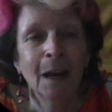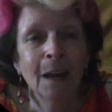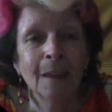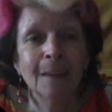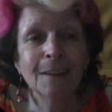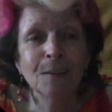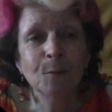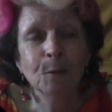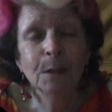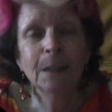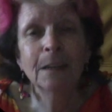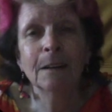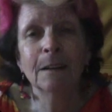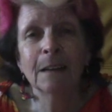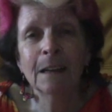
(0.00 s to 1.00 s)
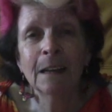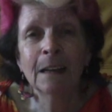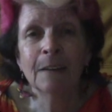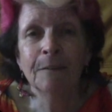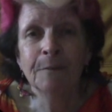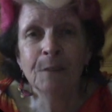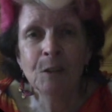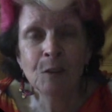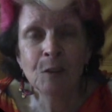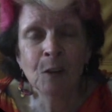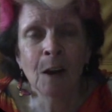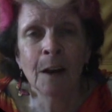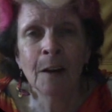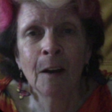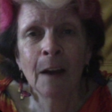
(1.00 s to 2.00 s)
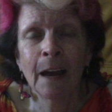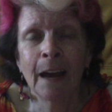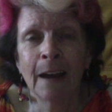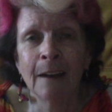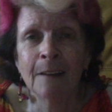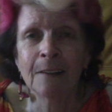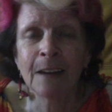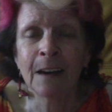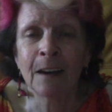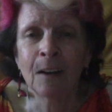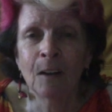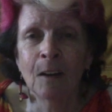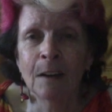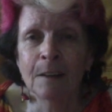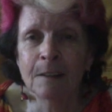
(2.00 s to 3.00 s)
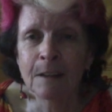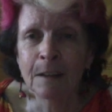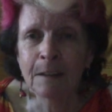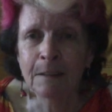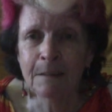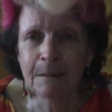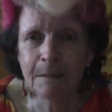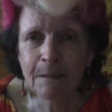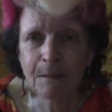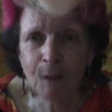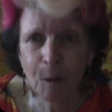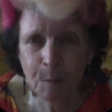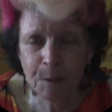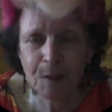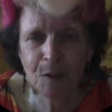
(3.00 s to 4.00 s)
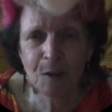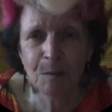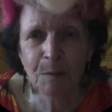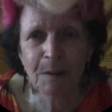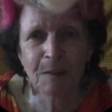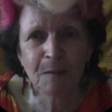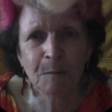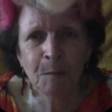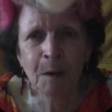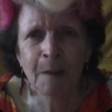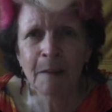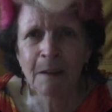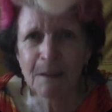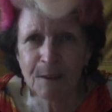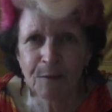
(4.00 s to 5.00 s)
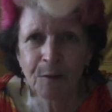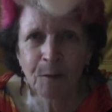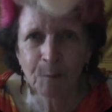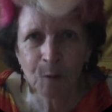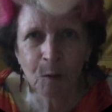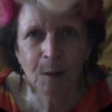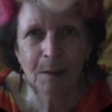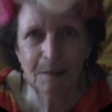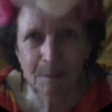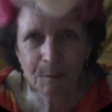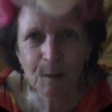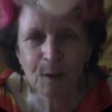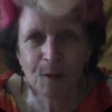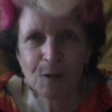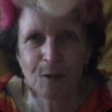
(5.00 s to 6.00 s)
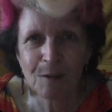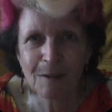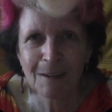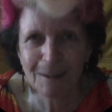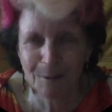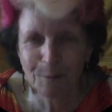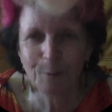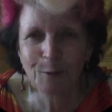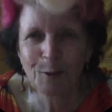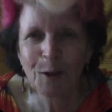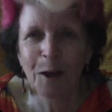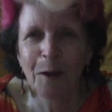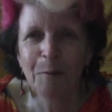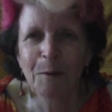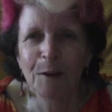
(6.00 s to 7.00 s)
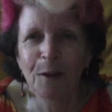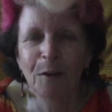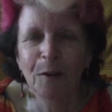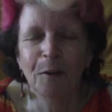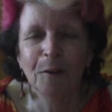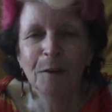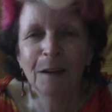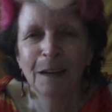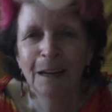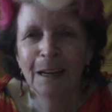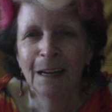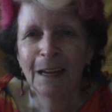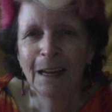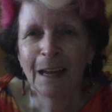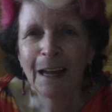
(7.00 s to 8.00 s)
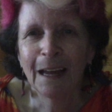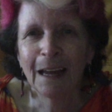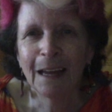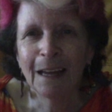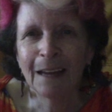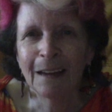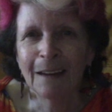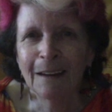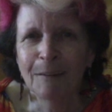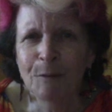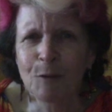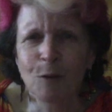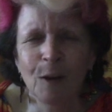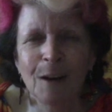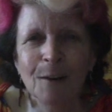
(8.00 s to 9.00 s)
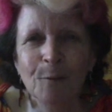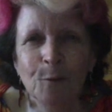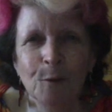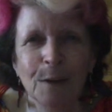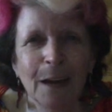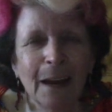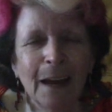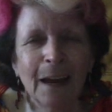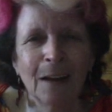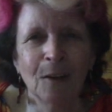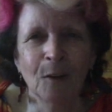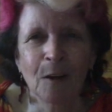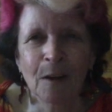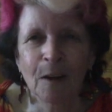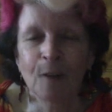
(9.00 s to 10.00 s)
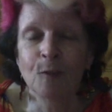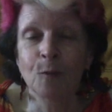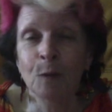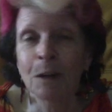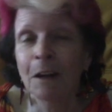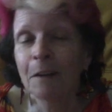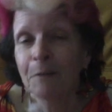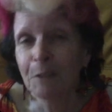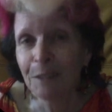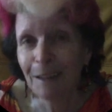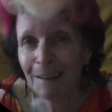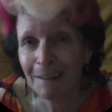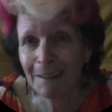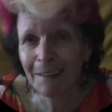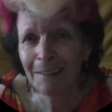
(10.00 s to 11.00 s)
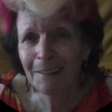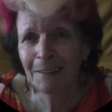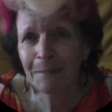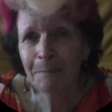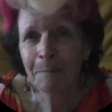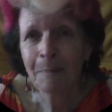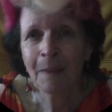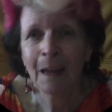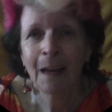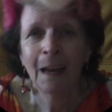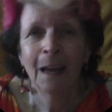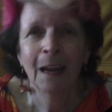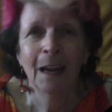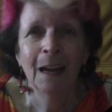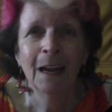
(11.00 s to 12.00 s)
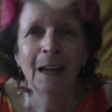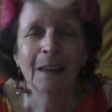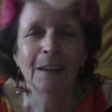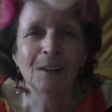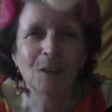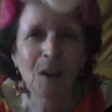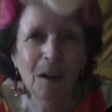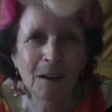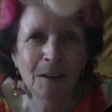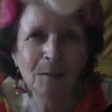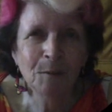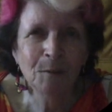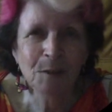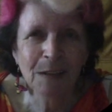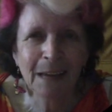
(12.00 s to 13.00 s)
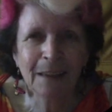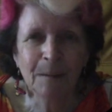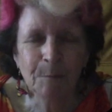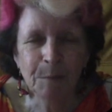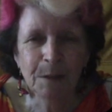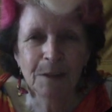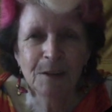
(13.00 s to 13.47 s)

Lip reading: This week, Design Eye has analysed a competition piece of mine that is from quite some considerable time ago. I was trying to work out how long ago. It's well over 10 years. The title was At the Beach.